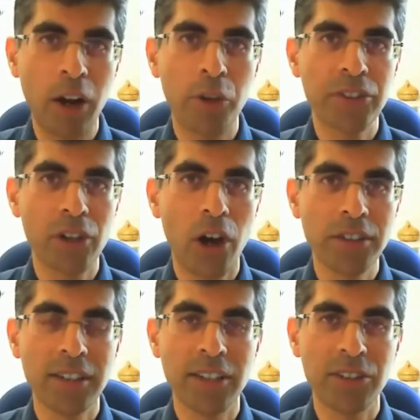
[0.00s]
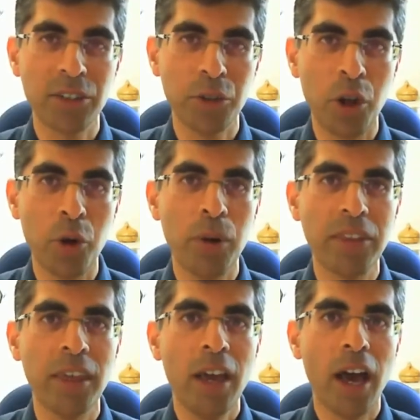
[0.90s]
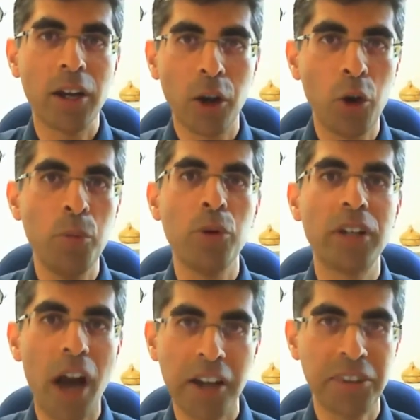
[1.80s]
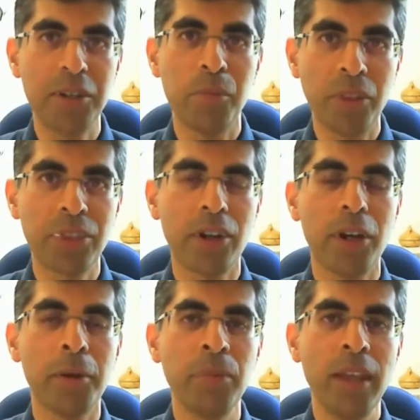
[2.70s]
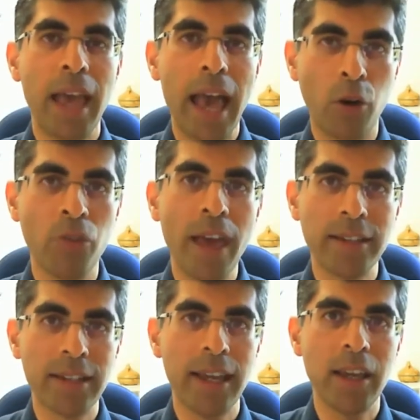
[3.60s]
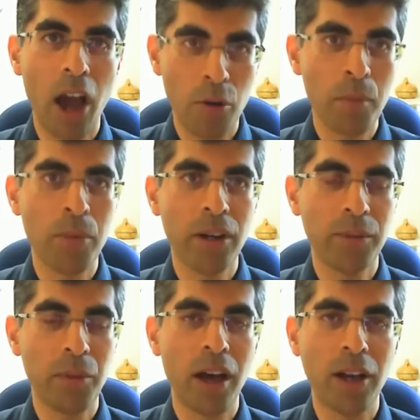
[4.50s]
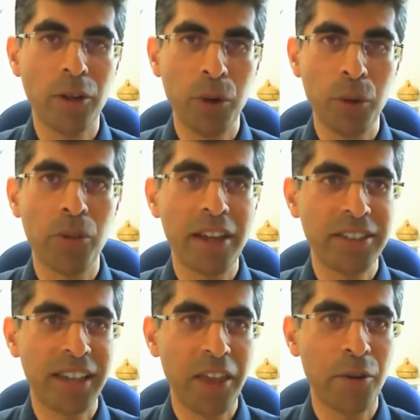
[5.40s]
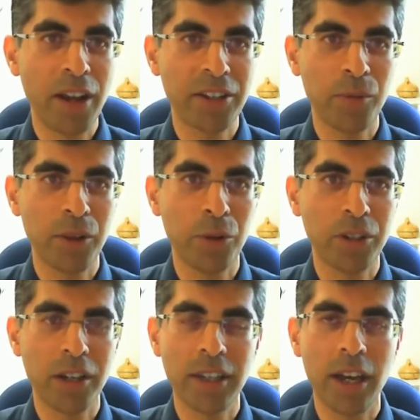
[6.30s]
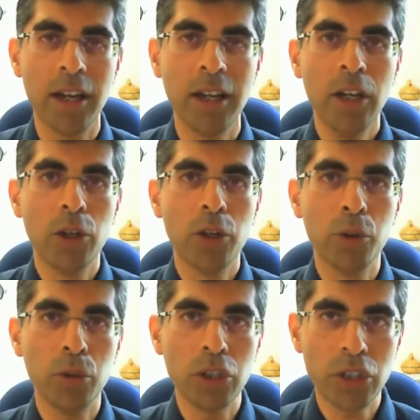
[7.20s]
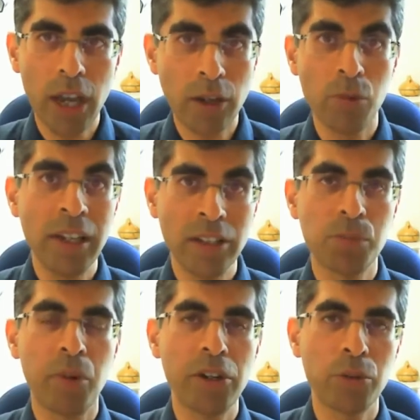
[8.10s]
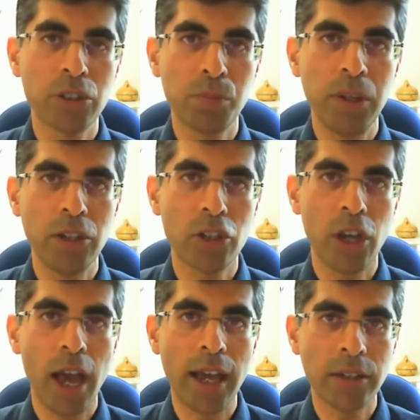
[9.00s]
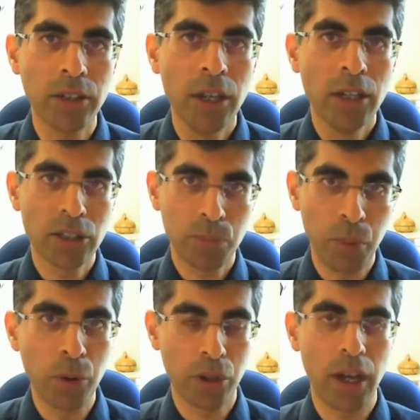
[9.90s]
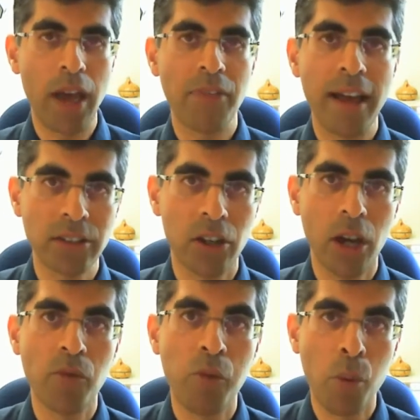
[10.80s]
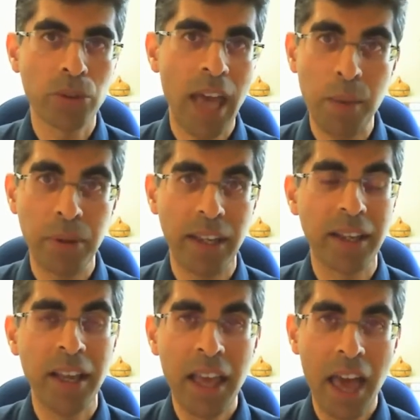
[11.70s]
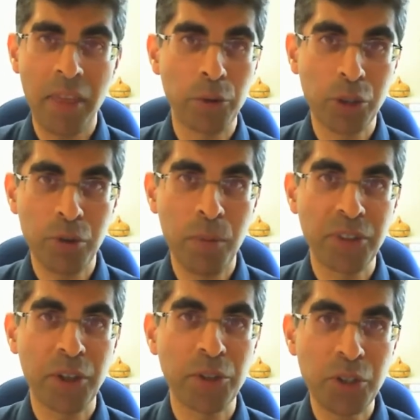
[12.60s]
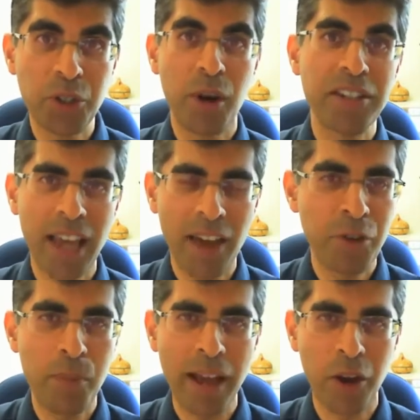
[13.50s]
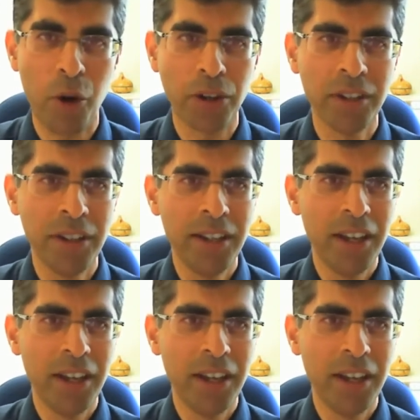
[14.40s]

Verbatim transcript: Earth started, as you know, with a global Gayatri mantra. And on that day, I remember uh, we were there together actually with Lord Gadhia, who shared a really inspirational speech and spoke at that time of what was happening. And that was three months ago. So it's great to have you back on.